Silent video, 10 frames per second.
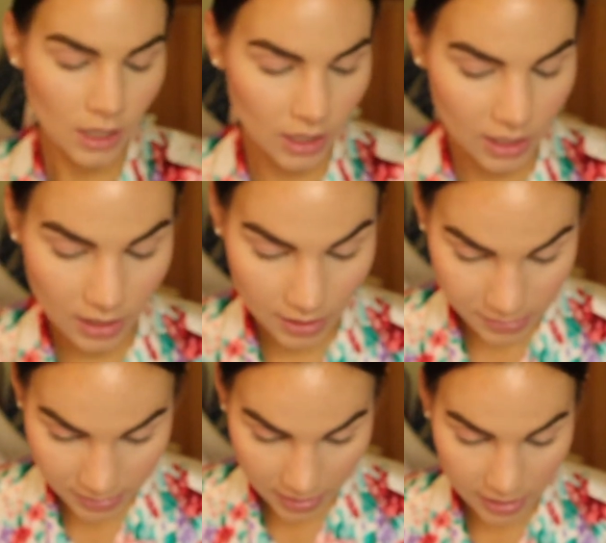
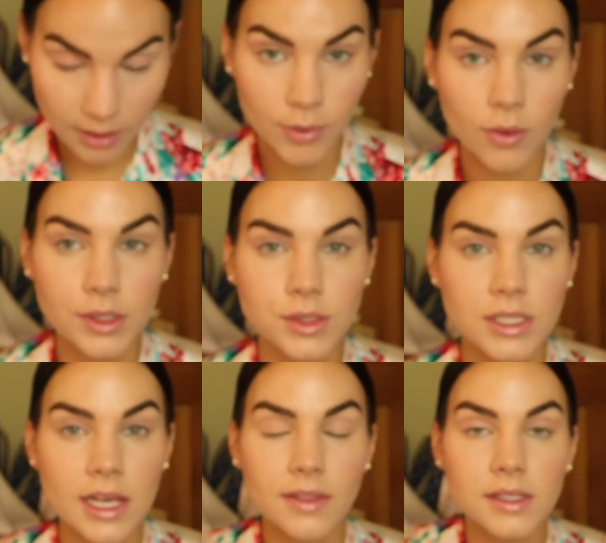and I am going to
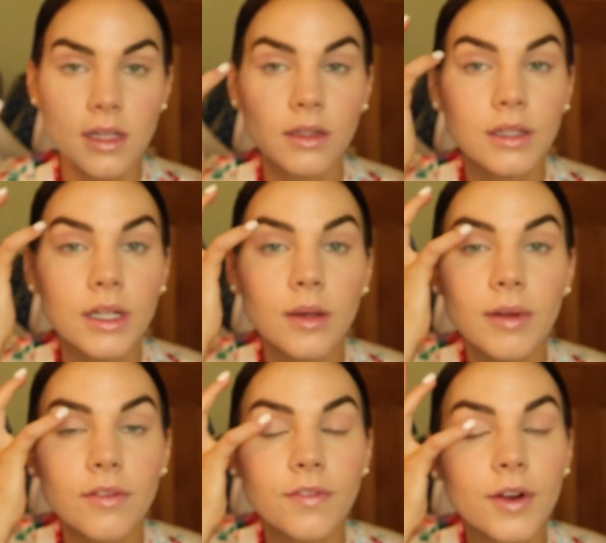take this a little
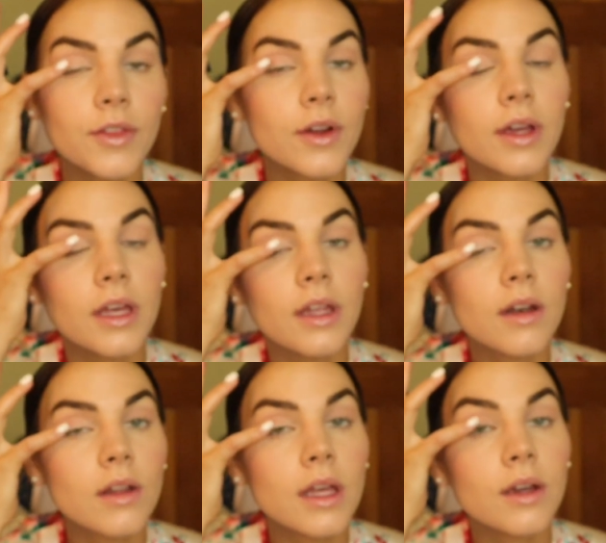bit further
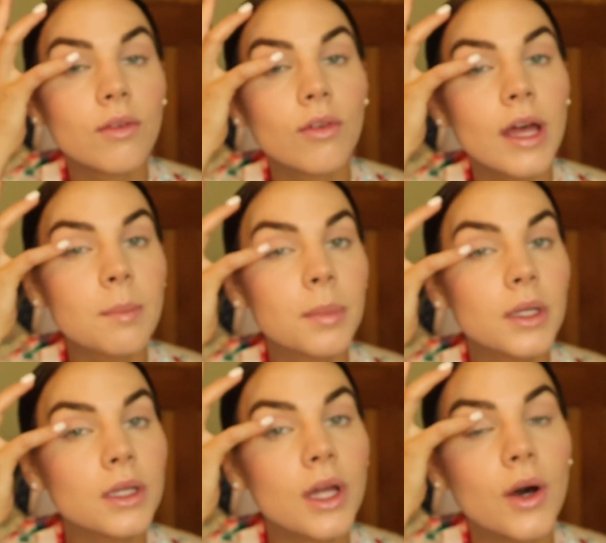in, like right
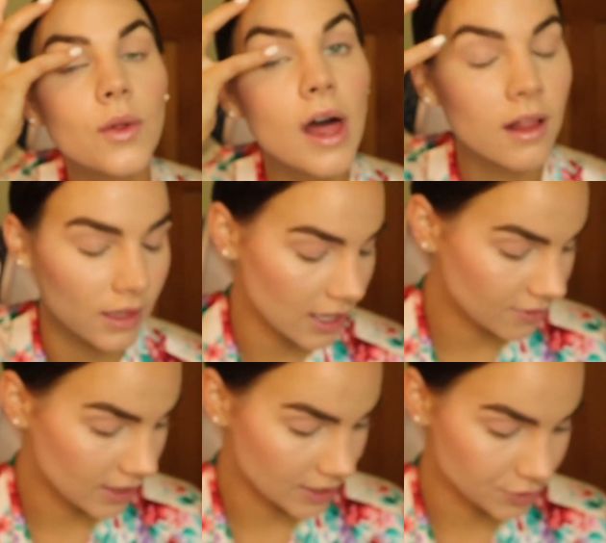below that
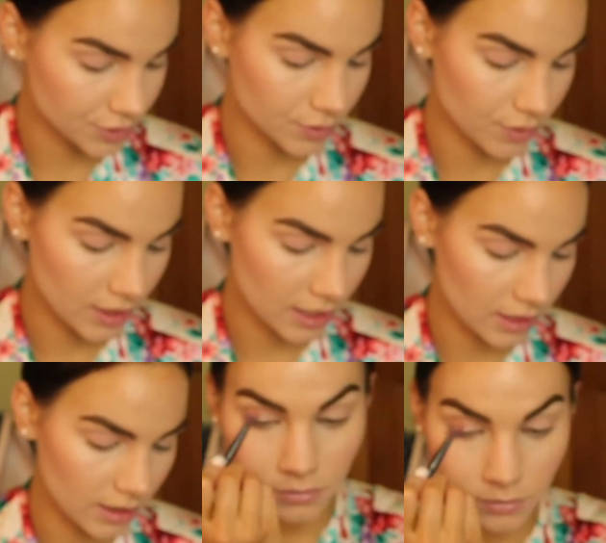line that I just created.